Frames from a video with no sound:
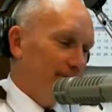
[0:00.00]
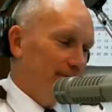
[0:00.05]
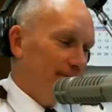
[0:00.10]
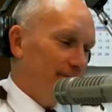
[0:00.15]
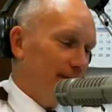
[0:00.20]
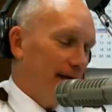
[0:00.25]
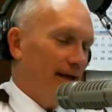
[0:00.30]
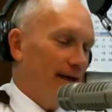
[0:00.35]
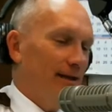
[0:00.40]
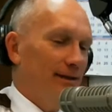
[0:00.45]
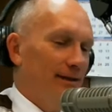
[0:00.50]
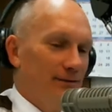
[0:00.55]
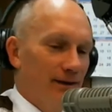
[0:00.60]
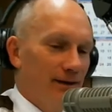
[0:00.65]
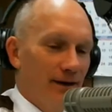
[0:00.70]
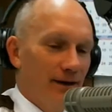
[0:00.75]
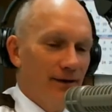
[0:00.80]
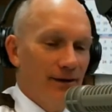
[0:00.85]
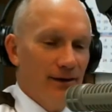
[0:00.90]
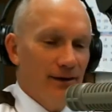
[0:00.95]
dining
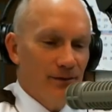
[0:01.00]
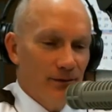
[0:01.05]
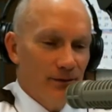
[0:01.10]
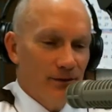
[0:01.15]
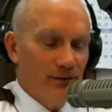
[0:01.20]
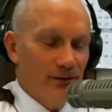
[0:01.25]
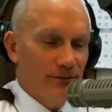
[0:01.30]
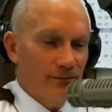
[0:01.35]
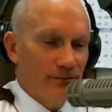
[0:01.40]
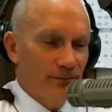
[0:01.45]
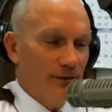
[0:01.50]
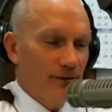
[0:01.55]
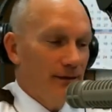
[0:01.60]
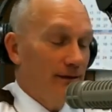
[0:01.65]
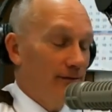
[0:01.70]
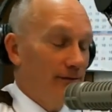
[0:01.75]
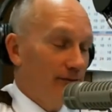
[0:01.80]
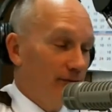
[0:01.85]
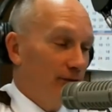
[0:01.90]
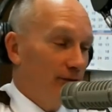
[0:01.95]
area was
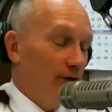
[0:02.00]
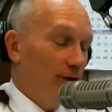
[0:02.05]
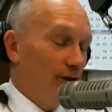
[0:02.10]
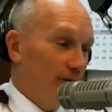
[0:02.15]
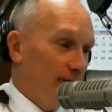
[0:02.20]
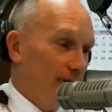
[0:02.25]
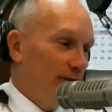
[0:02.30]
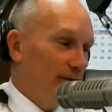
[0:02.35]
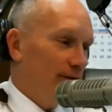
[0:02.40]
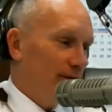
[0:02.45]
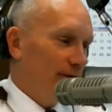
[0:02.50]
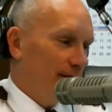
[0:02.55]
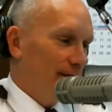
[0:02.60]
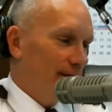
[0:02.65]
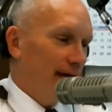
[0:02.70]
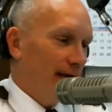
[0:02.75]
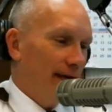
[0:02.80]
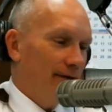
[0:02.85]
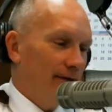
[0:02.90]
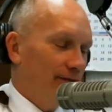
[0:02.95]
really full with a
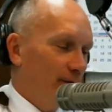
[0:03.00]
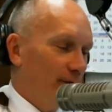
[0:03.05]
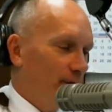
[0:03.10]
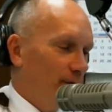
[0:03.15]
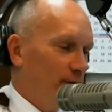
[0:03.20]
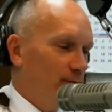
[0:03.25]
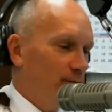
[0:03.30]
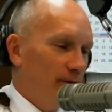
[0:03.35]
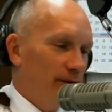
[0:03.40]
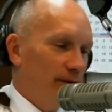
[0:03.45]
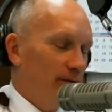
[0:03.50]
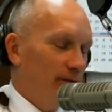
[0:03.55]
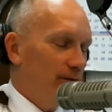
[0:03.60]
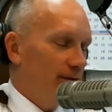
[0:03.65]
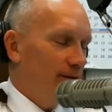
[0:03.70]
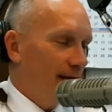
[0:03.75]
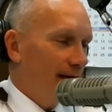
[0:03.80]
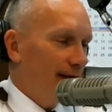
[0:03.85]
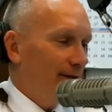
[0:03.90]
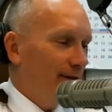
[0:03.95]
lot of folks, but there was
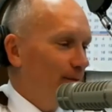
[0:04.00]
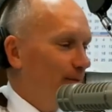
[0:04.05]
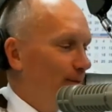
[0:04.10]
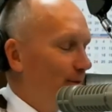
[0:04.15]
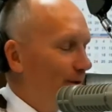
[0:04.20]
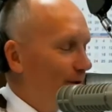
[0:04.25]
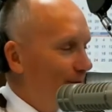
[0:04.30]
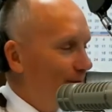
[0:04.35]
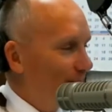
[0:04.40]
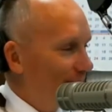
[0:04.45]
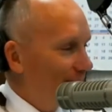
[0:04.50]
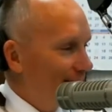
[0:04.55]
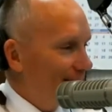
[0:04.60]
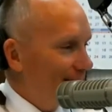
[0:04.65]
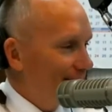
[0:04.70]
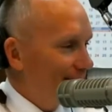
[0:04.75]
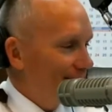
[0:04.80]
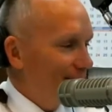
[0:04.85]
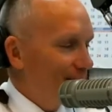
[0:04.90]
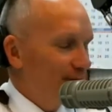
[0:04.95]
not a word being
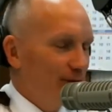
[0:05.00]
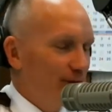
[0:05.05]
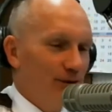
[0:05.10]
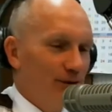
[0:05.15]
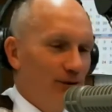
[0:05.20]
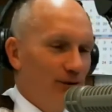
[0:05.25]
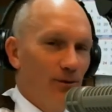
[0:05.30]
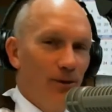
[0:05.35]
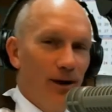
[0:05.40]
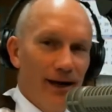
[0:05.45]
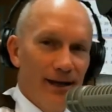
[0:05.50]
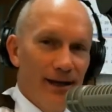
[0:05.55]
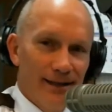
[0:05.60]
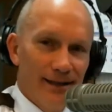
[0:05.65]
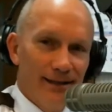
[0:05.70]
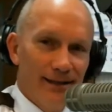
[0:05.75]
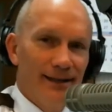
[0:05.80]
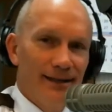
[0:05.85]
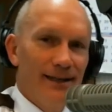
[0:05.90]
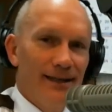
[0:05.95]
said. It was just quiet.
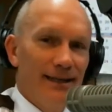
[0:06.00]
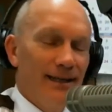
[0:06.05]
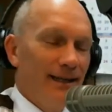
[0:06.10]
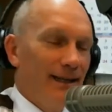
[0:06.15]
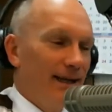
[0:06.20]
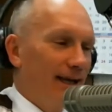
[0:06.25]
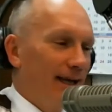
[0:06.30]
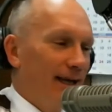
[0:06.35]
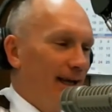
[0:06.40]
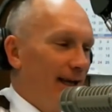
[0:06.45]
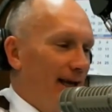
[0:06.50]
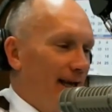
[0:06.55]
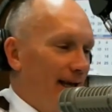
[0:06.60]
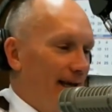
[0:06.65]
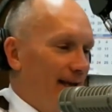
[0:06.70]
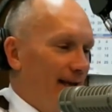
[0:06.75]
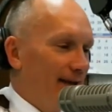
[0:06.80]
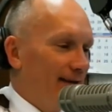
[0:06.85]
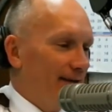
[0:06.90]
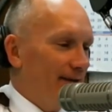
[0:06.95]

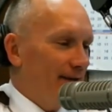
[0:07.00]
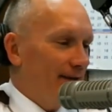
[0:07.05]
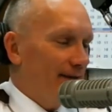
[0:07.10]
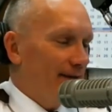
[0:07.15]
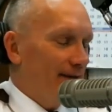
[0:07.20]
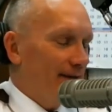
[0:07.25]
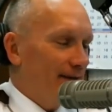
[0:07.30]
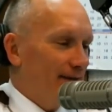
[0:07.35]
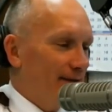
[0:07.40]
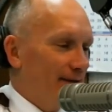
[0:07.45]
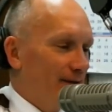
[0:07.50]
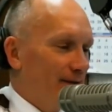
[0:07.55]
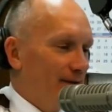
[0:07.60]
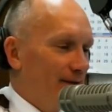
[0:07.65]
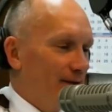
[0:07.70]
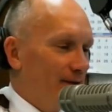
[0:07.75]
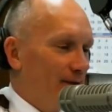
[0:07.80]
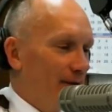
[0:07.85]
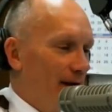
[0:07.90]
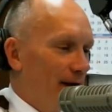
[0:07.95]
And
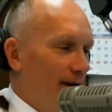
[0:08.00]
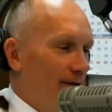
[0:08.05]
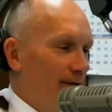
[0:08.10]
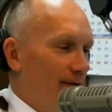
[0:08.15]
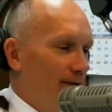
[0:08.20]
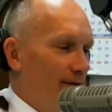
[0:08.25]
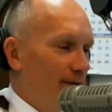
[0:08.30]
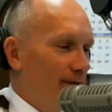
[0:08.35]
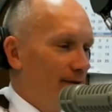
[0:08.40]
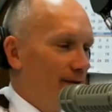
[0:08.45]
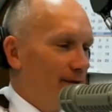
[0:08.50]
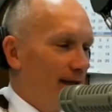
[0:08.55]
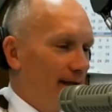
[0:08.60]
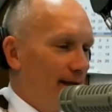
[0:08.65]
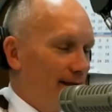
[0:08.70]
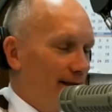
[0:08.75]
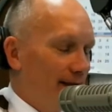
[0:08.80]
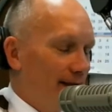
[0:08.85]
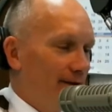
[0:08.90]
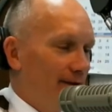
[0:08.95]
looked around as we
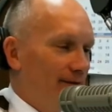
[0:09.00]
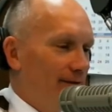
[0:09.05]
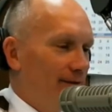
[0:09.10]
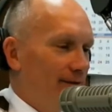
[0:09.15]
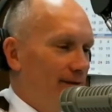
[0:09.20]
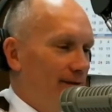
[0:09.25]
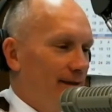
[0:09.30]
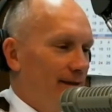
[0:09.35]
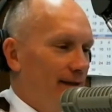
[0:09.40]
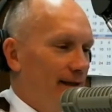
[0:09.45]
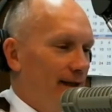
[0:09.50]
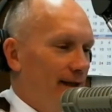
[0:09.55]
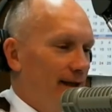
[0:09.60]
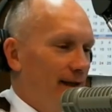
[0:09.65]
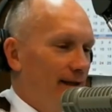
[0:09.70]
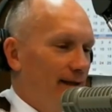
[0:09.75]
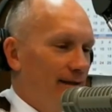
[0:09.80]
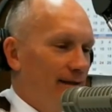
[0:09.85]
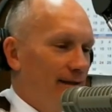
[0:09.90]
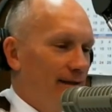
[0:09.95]
sat down,
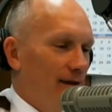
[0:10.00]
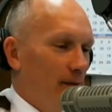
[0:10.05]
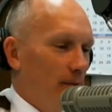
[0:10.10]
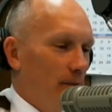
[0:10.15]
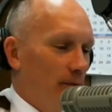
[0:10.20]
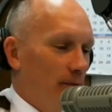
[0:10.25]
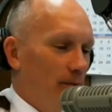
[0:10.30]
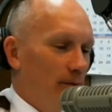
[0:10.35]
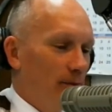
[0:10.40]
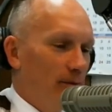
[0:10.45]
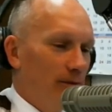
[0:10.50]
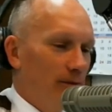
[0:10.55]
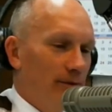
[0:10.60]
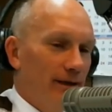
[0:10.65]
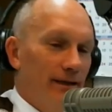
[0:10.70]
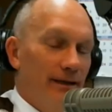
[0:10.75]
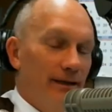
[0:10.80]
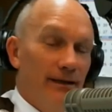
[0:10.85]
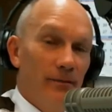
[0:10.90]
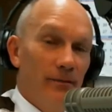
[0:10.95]
and people were
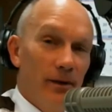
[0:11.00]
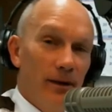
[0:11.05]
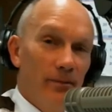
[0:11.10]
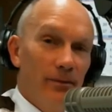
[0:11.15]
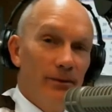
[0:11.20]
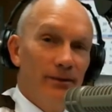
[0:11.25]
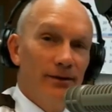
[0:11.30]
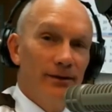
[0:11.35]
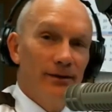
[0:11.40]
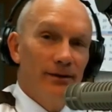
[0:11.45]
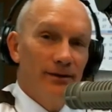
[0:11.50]
reading the paper.